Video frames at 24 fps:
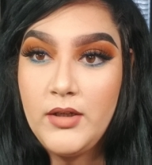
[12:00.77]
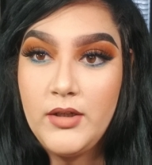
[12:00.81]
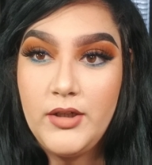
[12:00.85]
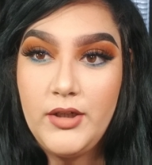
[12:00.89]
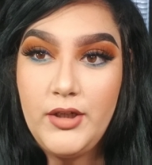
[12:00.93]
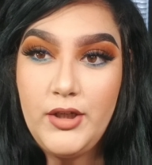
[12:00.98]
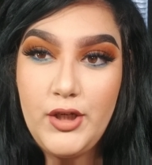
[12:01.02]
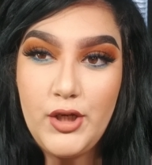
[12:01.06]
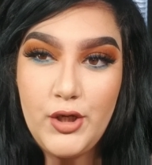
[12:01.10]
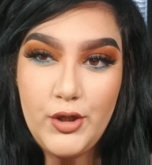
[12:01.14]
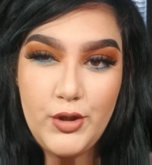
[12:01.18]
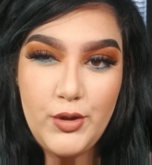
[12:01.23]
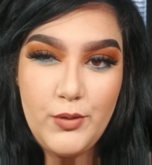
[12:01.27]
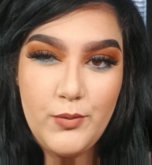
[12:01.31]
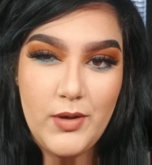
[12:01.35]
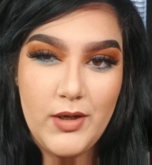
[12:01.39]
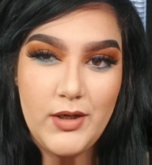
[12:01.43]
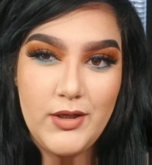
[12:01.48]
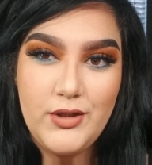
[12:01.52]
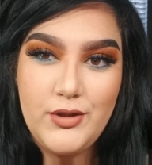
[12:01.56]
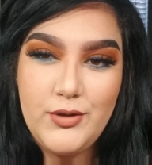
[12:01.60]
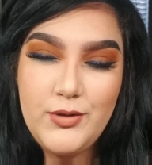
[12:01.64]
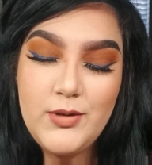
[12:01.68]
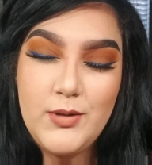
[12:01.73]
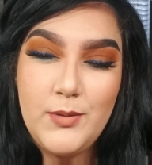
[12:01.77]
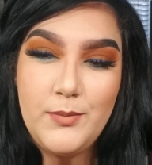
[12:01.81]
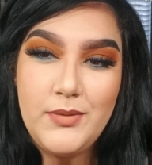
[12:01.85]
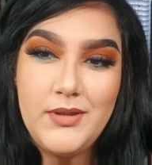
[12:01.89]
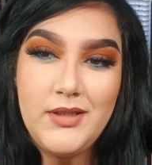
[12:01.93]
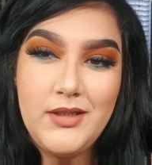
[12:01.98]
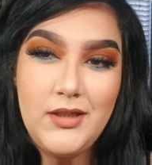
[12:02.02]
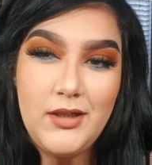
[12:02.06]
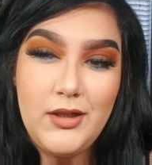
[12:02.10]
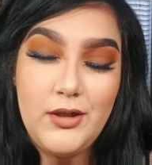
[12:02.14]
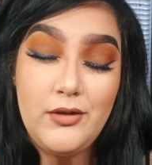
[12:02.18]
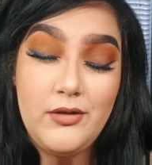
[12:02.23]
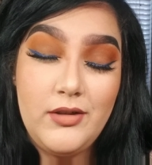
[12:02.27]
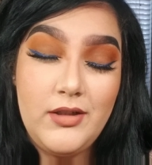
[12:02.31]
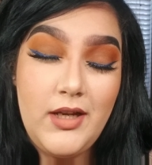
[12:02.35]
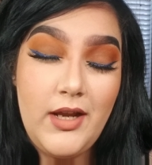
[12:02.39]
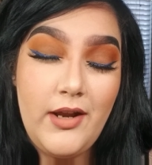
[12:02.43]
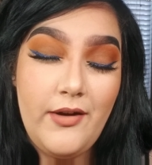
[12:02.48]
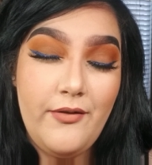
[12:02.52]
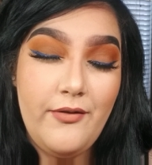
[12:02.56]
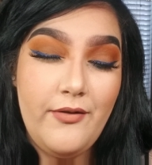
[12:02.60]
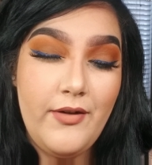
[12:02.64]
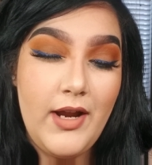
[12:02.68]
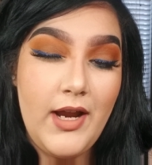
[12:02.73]
You know, you want to do something a little
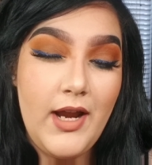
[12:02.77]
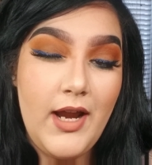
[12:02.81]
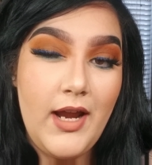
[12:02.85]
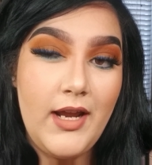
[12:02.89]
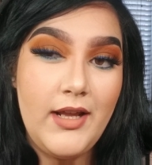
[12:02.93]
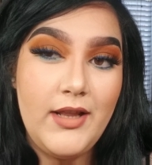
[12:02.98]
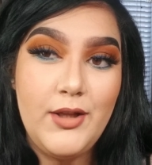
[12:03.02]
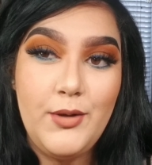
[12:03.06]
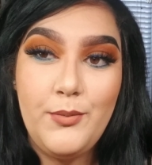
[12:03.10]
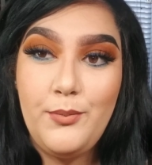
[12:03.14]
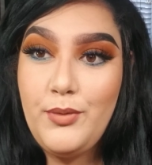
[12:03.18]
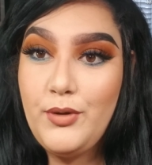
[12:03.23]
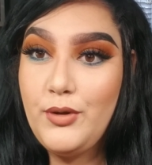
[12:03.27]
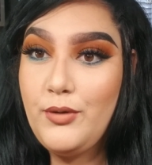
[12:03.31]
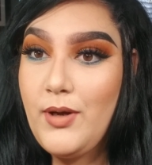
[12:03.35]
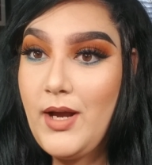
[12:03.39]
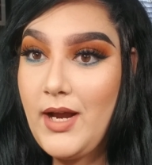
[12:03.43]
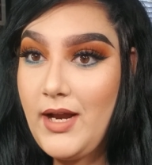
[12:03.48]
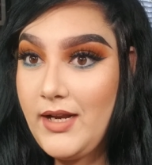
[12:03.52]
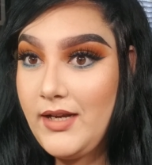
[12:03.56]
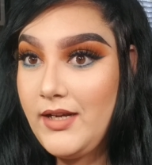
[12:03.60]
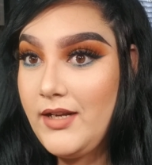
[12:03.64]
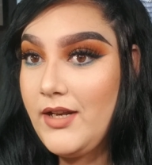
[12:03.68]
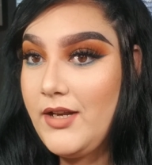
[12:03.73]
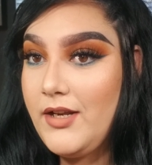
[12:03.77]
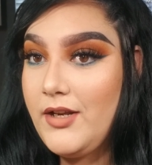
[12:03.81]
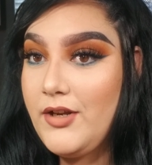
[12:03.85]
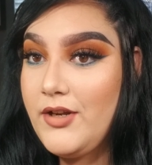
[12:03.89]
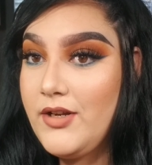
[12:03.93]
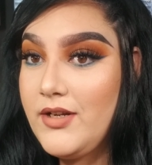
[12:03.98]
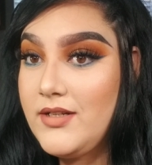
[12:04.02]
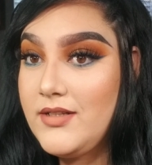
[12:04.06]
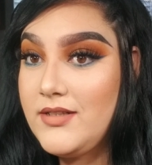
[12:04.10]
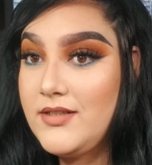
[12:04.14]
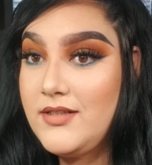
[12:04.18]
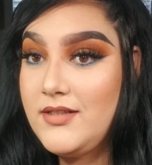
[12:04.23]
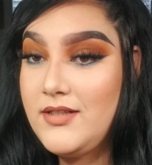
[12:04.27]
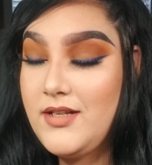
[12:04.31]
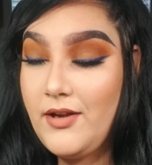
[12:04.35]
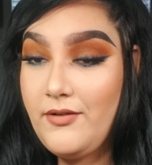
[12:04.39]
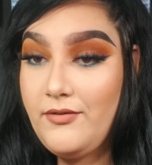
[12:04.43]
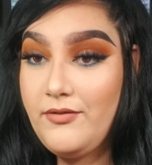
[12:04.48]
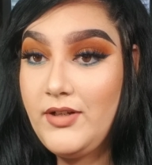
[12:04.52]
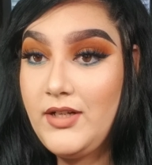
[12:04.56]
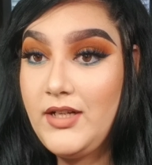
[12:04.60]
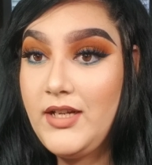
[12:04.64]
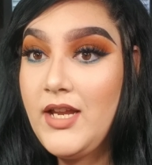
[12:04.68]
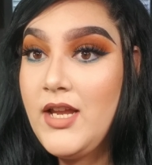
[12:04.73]
different, and the blue eyeliner is
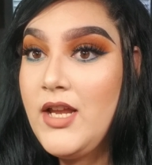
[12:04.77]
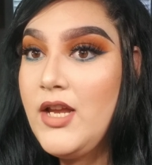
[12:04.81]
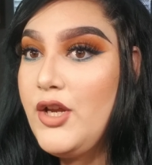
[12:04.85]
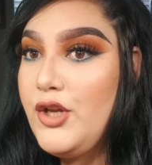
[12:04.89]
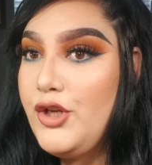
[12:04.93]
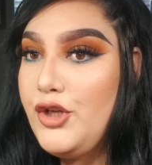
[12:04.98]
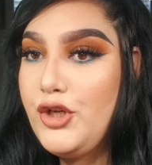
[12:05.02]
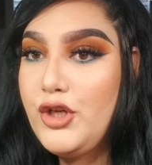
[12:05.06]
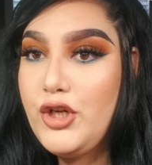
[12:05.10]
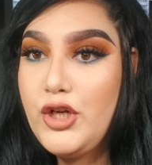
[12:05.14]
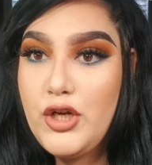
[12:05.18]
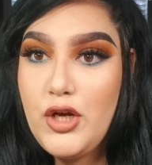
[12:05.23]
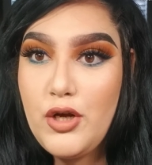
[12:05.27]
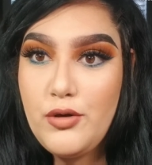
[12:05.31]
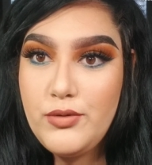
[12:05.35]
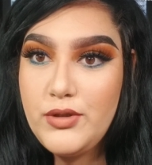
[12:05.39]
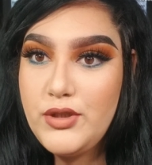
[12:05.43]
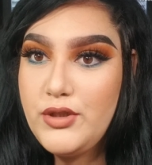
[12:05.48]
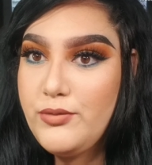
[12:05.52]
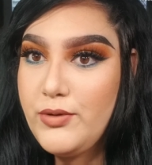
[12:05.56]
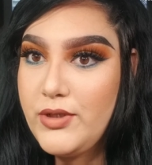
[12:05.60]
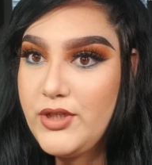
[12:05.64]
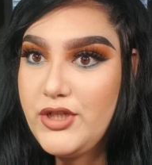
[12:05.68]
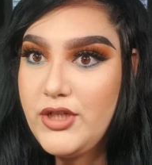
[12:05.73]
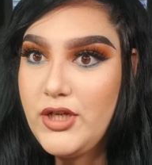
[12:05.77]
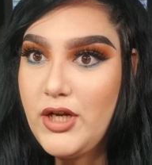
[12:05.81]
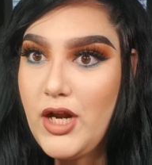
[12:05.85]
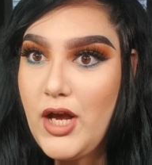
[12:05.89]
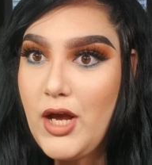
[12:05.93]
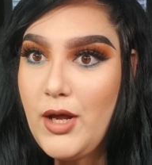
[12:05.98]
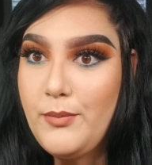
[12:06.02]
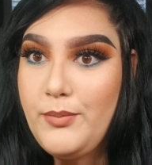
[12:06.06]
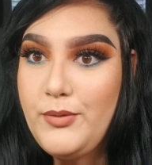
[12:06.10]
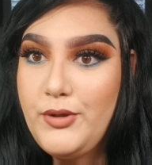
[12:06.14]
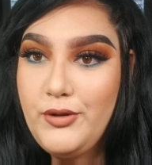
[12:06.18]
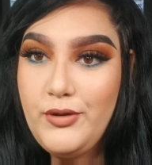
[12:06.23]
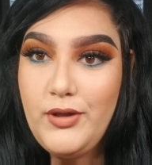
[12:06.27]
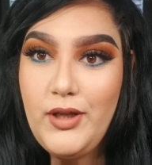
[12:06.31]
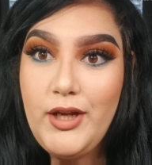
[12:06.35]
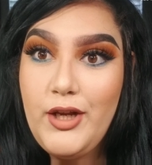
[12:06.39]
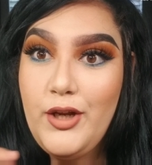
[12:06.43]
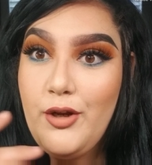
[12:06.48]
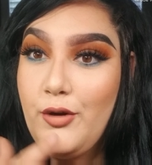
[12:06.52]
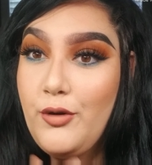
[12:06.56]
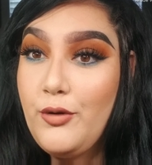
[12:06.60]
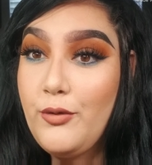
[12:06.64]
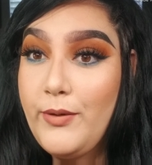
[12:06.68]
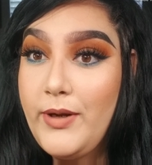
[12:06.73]
definitely, you could always switch it up, do like
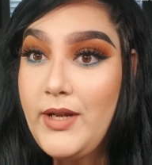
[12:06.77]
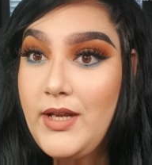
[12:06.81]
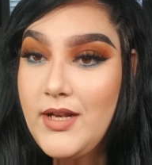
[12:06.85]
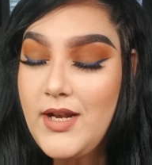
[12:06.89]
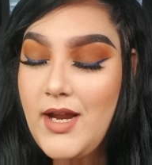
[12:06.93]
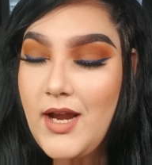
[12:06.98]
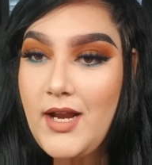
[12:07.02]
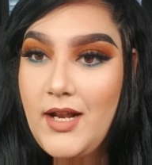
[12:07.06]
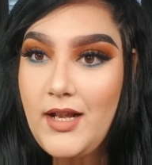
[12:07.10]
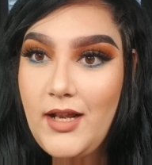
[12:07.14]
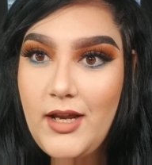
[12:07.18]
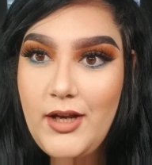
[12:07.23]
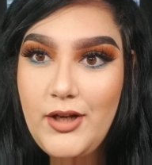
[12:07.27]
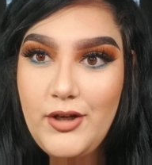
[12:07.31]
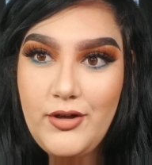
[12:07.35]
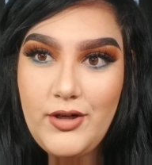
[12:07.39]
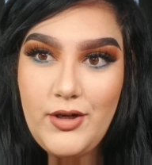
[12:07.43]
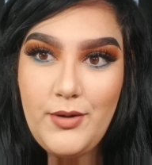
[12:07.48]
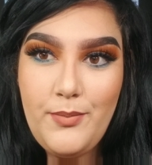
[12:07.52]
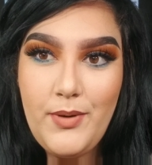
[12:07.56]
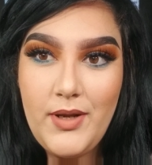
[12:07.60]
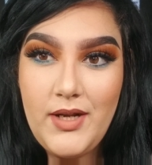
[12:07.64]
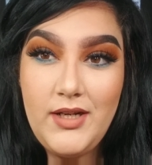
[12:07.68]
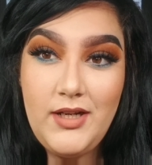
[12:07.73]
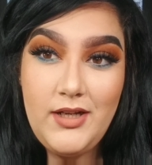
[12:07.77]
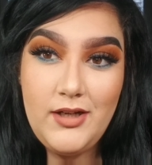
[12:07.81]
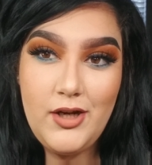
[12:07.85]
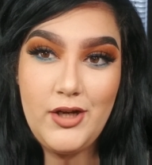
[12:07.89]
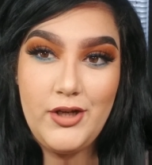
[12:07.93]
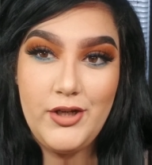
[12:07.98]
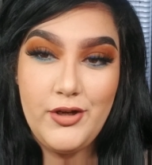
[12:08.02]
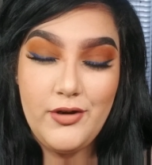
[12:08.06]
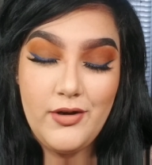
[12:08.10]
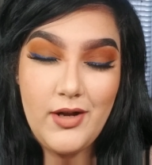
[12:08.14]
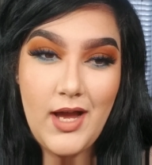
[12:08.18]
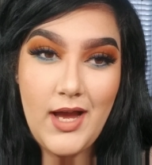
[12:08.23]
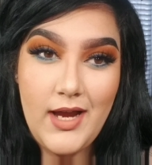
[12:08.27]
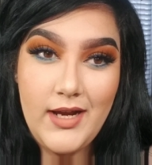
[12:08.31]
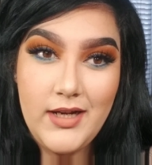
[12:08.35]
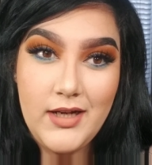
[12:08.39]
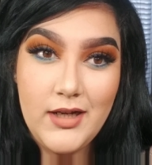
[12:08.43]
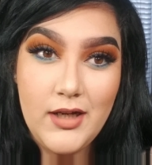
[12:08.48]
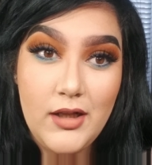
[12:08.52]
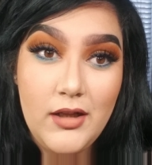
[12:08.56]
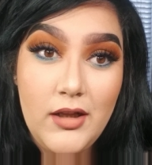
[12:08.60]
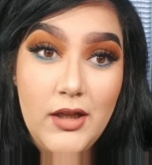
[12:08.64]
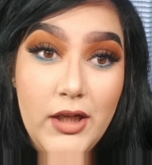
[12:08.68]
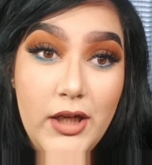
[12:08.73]
green eyeliner depending on your eye
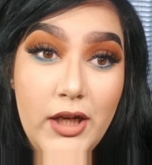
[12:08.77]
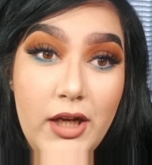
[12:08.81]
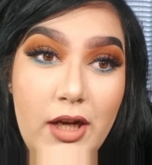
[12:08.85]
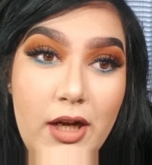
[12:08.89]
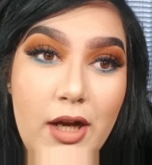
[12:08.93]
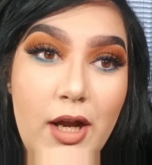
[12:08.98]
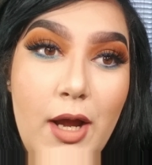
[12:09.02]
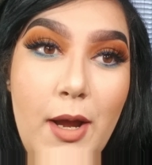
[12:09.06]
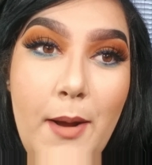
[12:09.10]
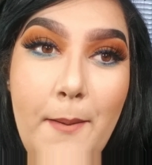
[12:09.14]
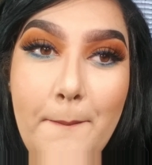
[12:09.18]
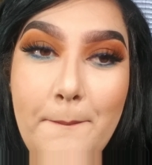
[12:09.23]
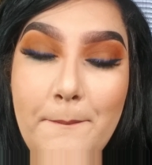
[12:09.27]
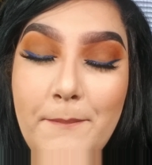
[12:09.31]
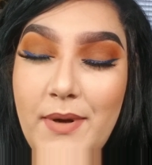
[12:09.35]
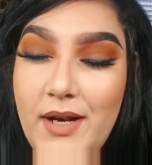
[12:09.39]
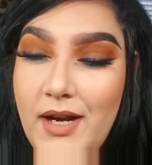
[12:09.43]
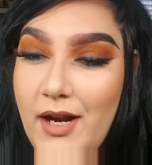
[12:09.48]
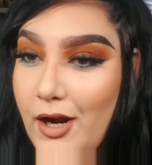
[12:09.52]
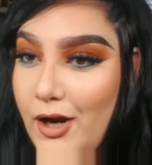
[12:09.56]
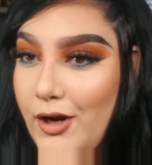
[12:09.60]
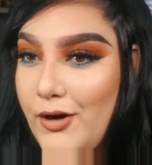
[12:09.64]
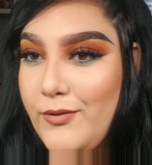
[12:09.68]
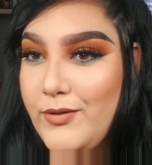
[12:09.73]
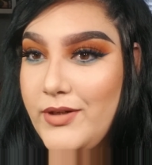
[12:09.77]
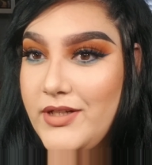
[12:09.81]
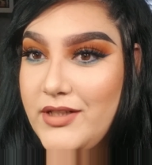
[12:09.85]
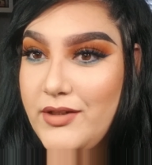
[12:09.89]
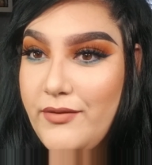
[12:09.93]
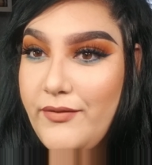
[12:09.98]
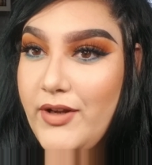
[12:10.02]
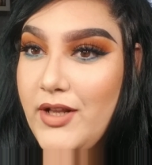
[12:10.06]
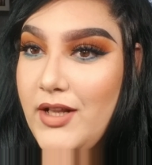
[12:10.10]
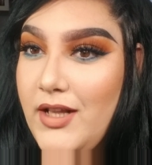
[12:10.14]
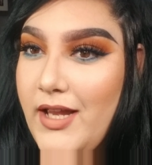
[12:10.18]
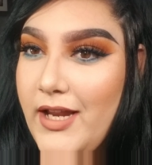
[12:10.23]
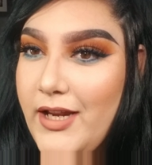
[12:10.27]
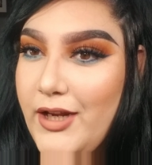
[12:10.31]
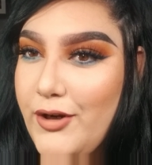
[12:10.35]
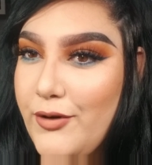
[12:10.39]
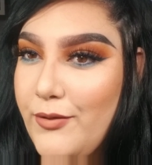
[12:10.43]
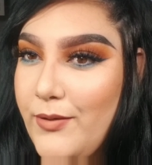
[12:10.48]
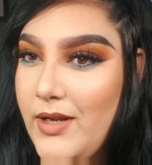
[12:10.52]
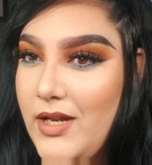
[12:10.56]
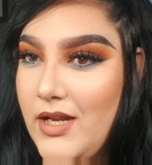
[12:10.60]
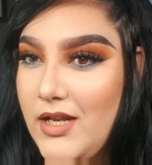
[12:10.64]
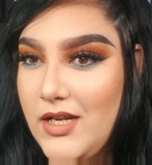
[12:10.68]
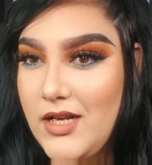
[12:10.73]
color, but I always feel like
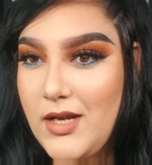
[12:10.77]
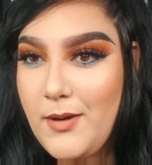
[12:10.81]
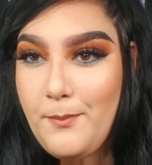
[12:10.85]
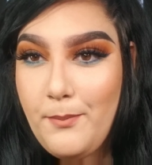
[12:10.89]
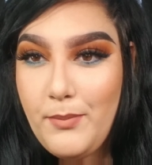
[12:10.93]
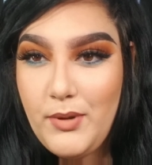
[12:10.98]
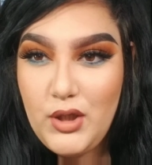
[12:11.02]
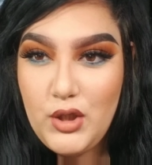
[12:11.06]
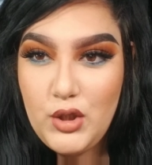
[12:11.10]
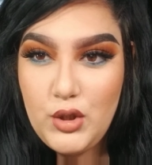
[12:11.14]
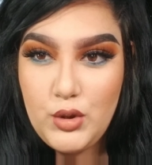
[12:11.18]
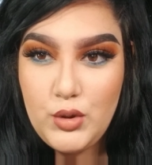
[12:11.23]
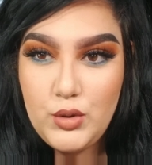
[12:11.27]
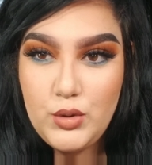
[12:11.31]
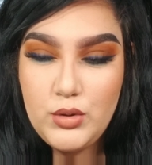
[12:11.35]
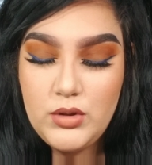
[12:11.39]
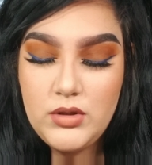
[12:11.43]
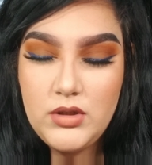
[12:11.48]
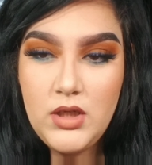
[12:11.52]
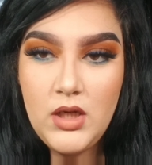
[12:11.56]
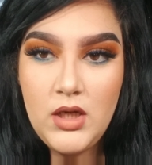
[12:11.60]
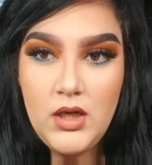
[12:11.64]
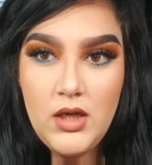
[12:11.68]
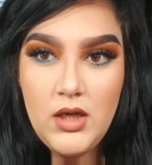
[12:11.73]
green and blues